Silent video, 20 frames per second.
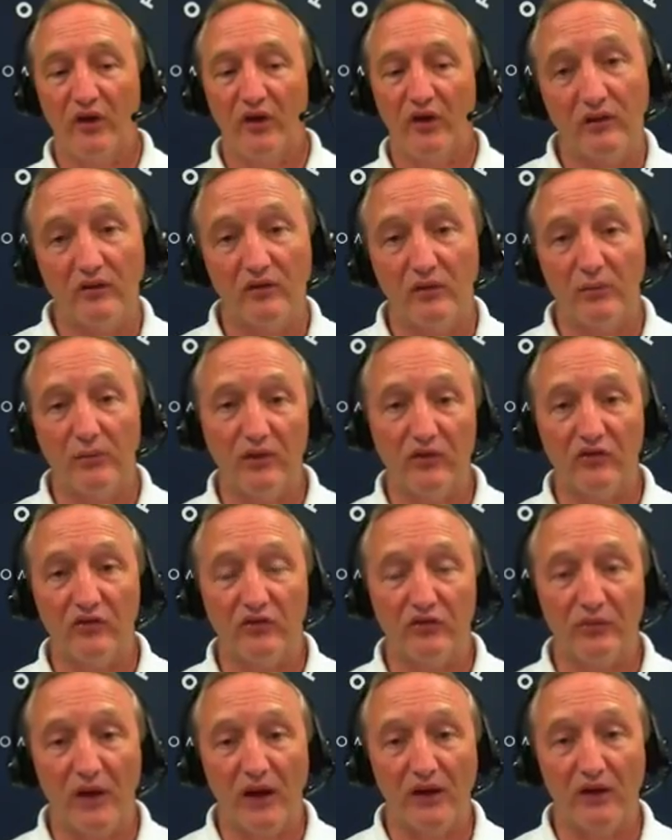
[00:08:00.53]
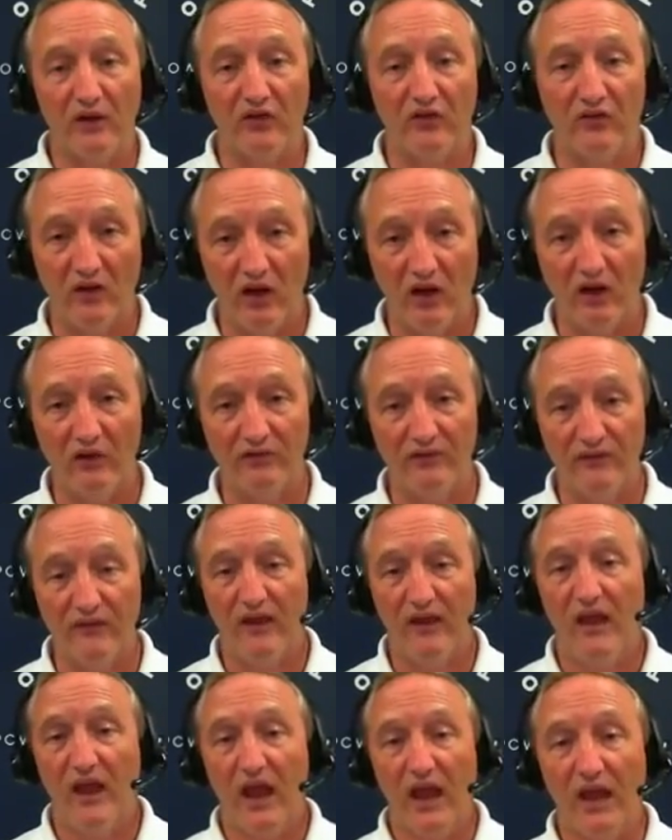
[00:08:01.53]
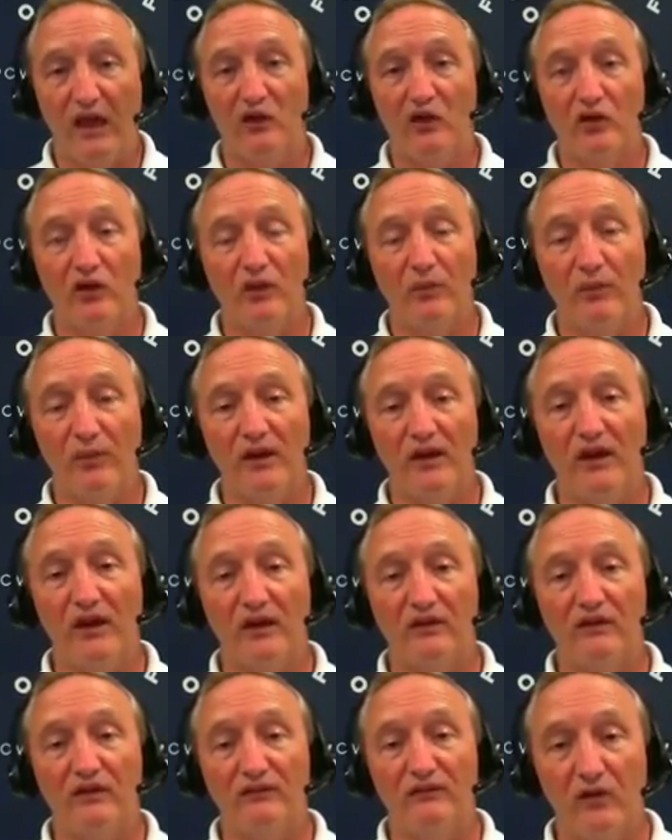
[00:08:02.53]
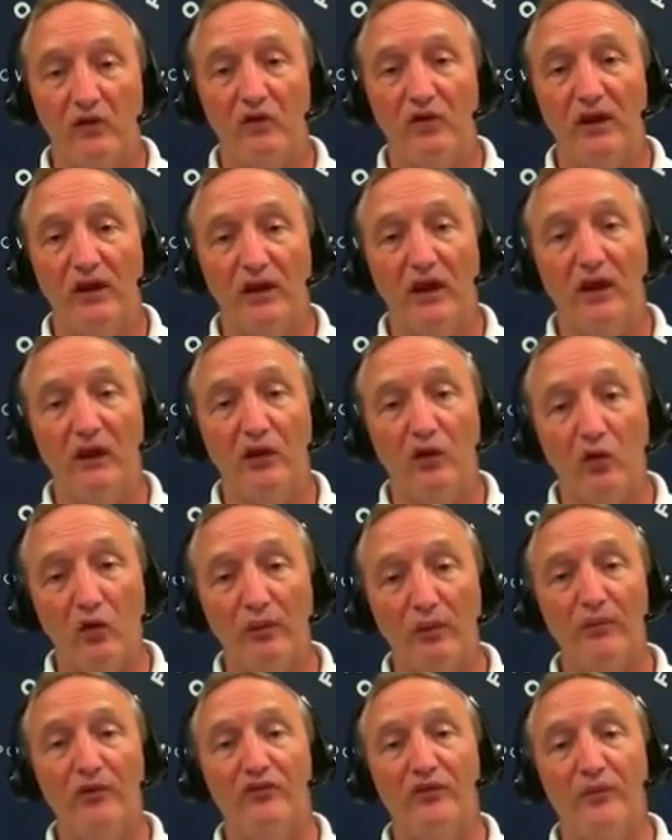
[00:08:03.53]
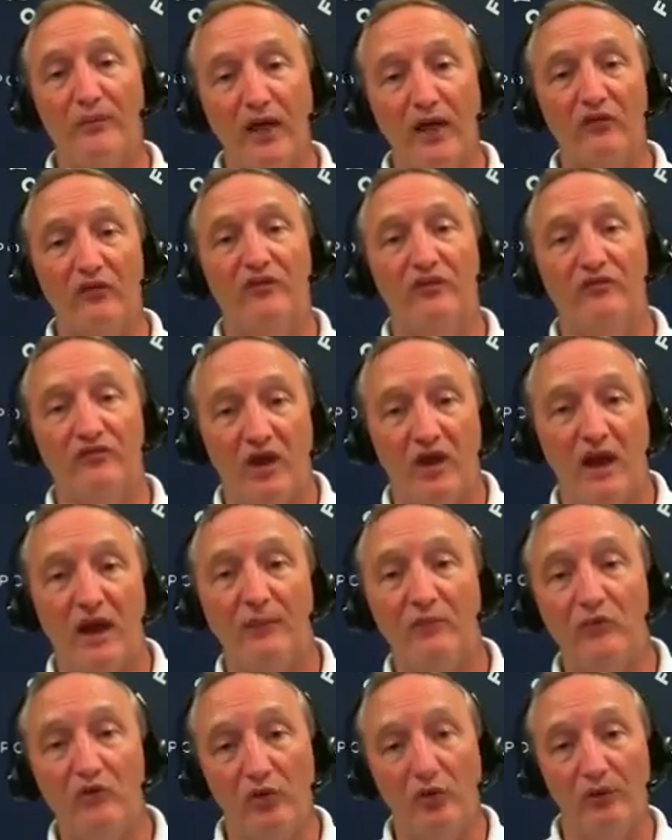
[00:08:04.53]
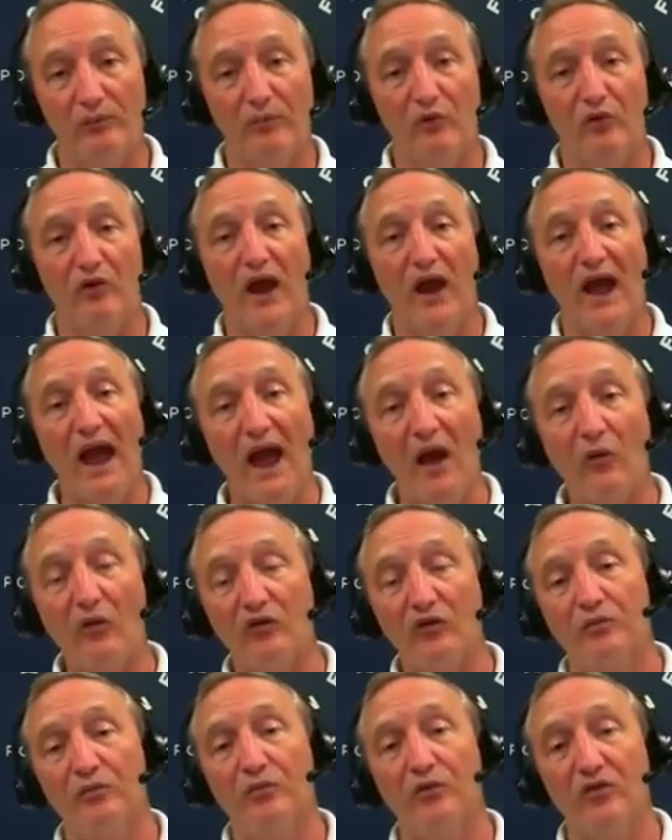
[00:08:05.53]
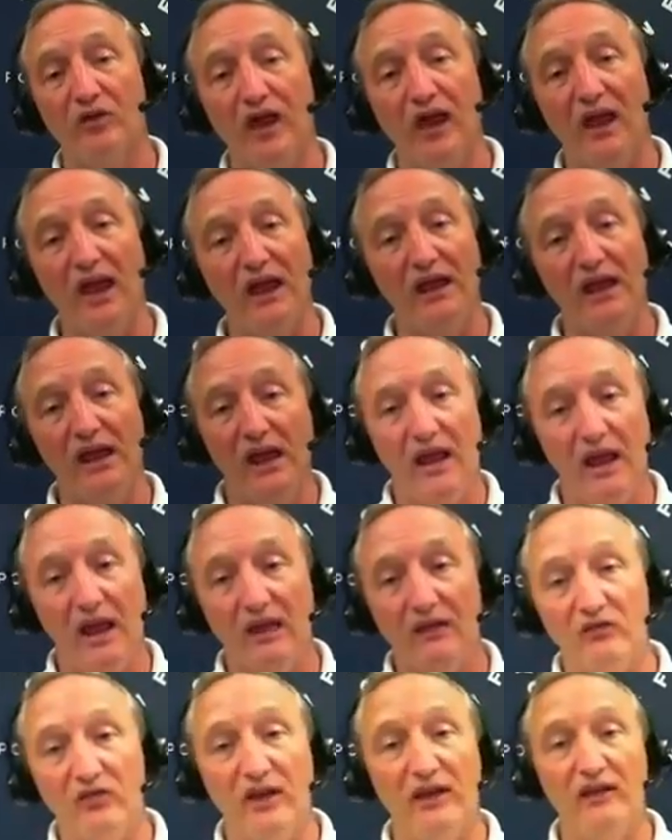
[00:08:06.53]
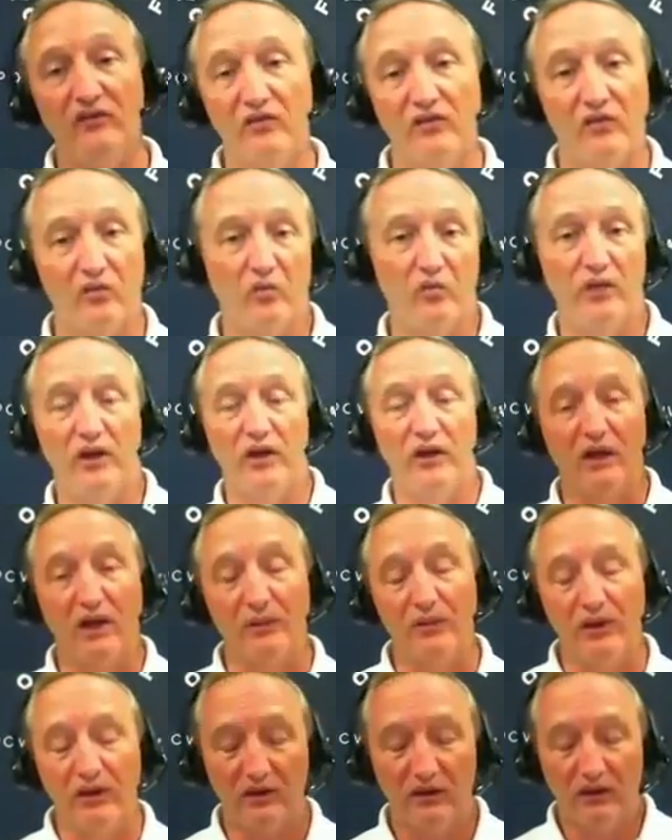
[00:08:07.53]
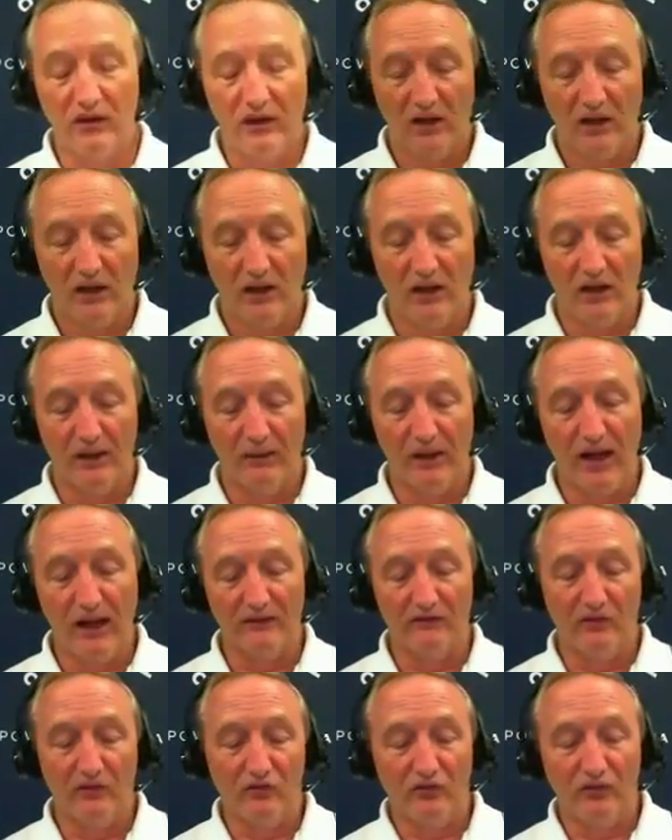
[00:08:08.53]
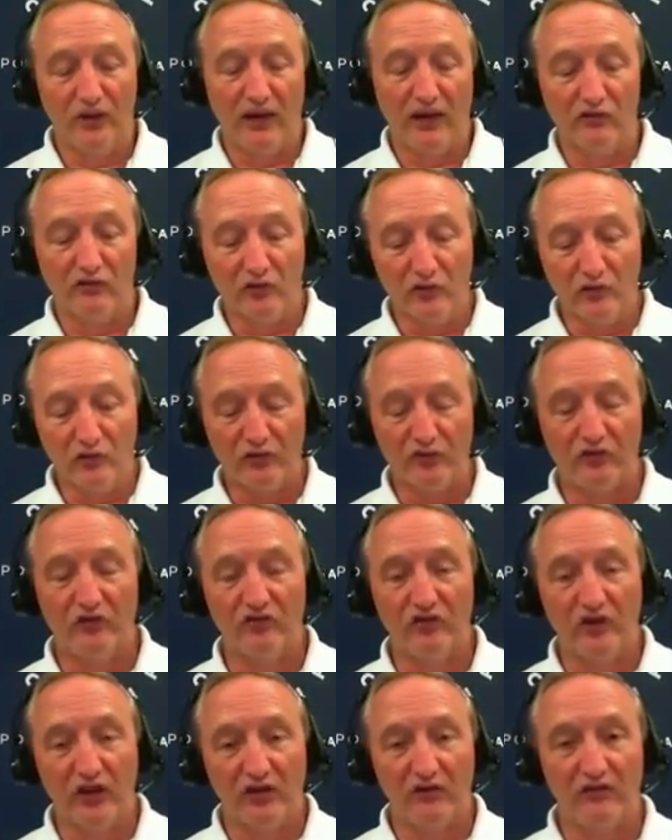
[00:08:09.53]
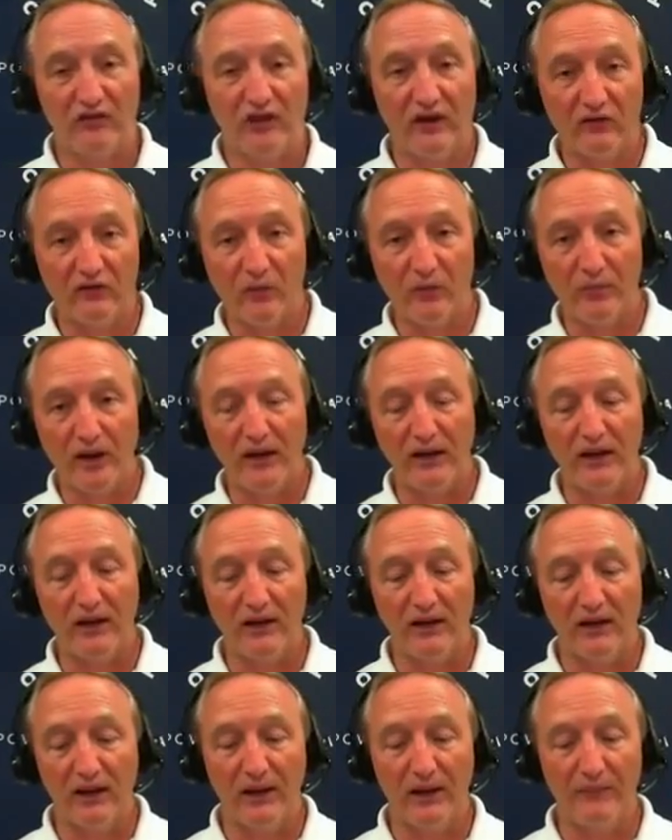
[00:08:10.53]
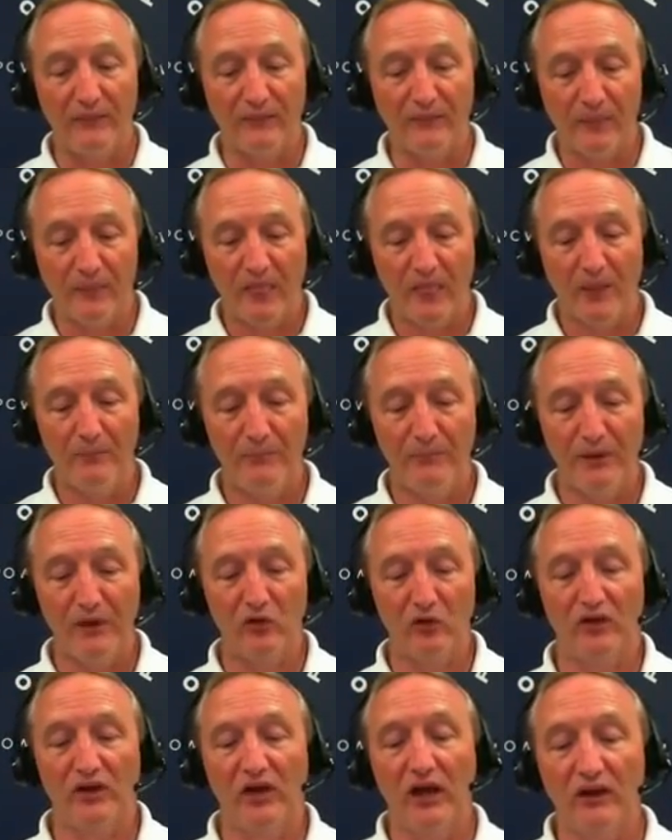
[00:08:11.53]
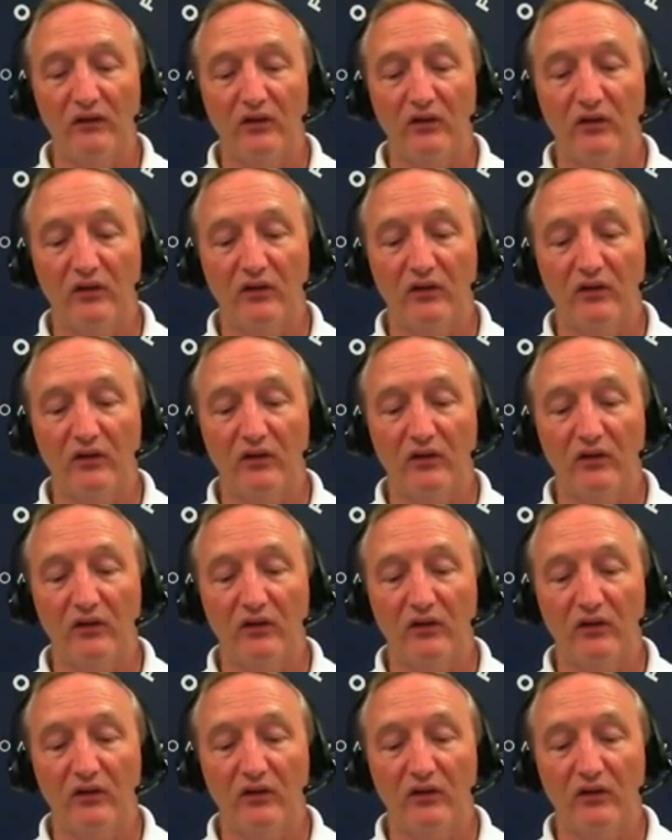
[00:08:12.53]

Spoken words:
in the business by yourself, and you're going to be devoting enormous amounts of time to it, per hours per day and days of the week. I mean, I do suggest that everybody build in